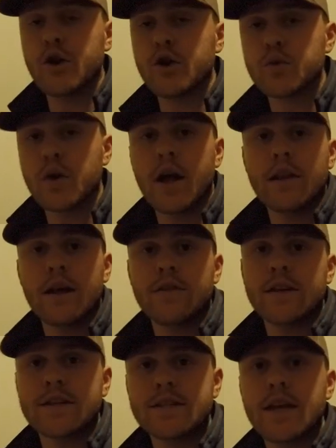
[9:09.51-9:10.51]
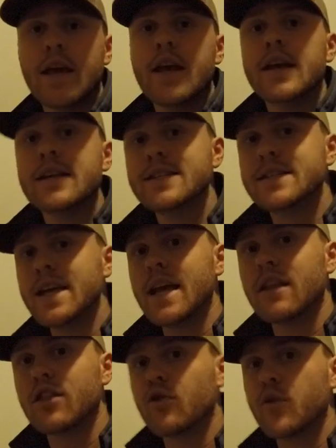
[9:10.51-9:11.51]
to do is we're going to let this
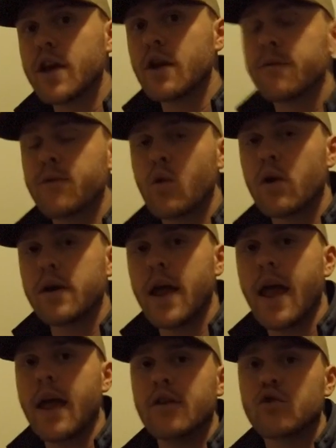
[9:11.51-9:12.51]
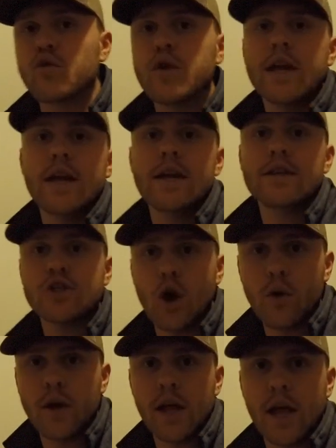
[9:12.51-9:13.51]
sit 3 or 4 days,
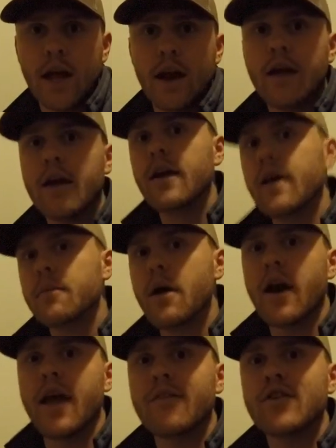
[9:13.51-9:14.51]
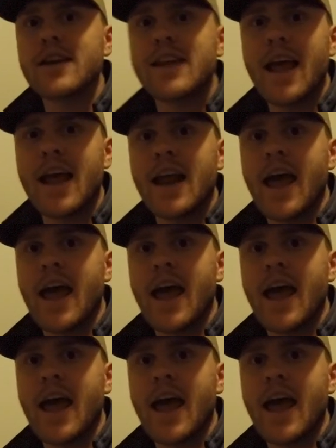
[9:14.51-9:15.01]
re-soaking it about every day and a